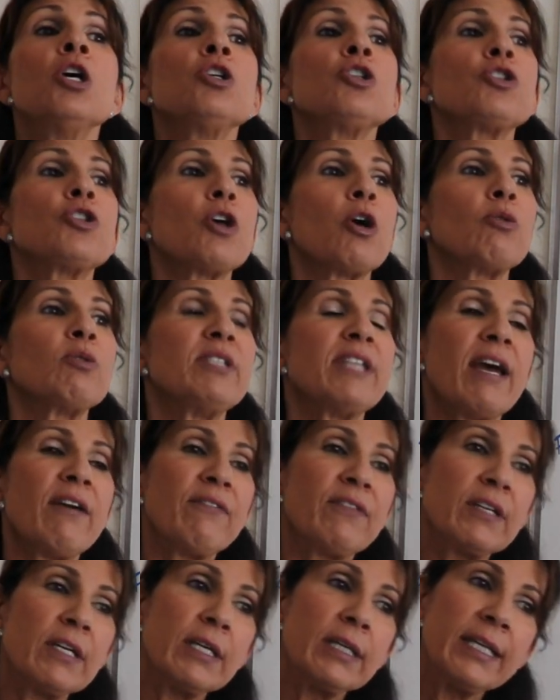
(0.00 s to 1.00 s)
So
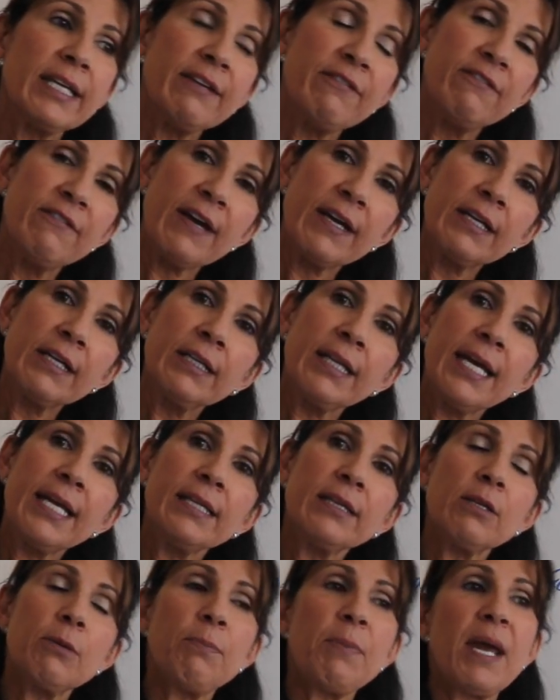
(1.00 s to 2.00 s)
definitely
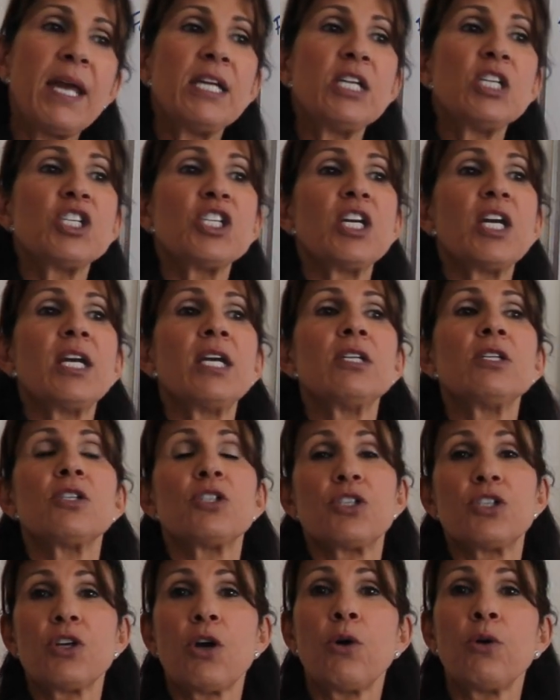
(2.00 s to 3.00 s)
ventilate the patient
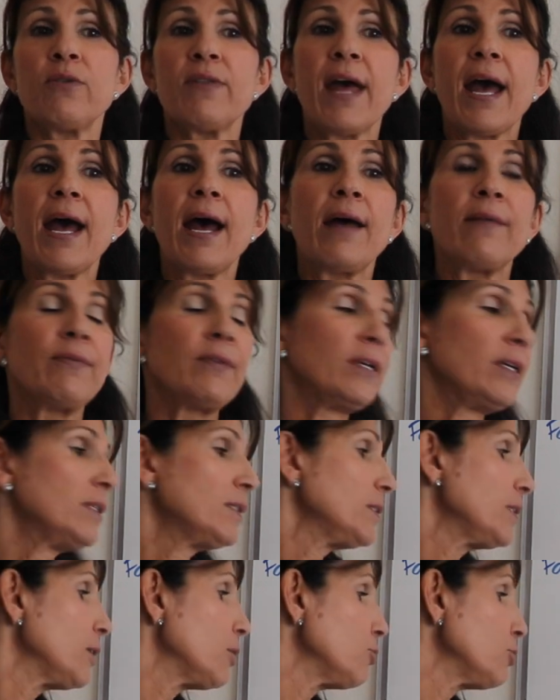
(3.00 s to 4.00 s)
so that the
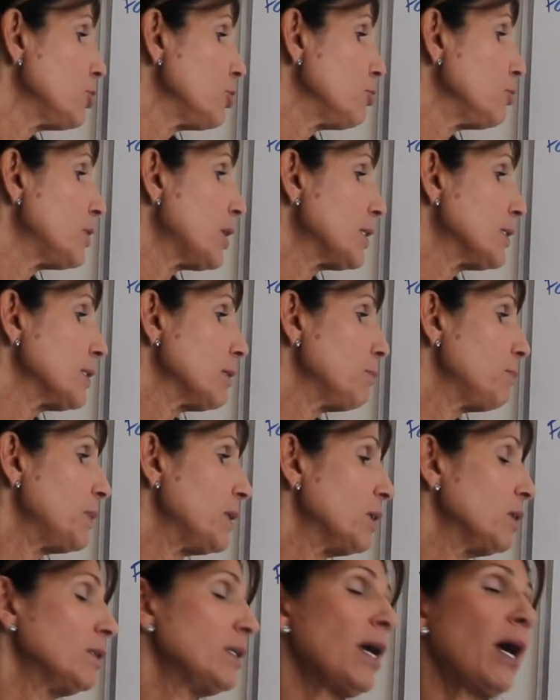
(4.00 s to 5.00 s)
CO2 doesn't
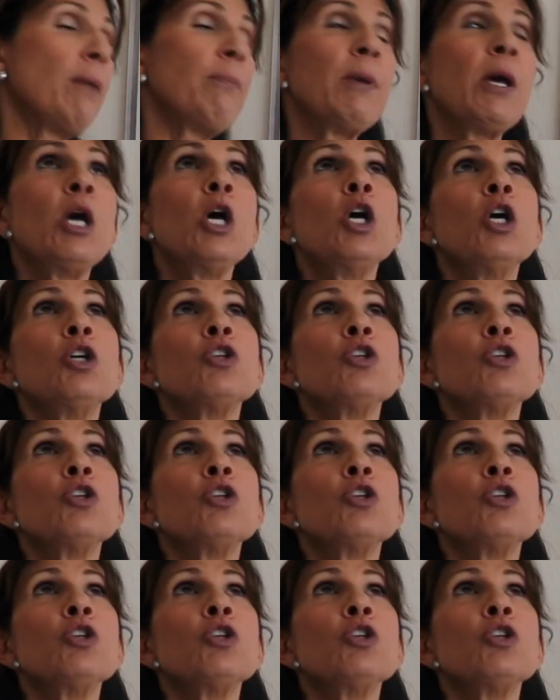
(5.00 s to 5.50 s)
build up.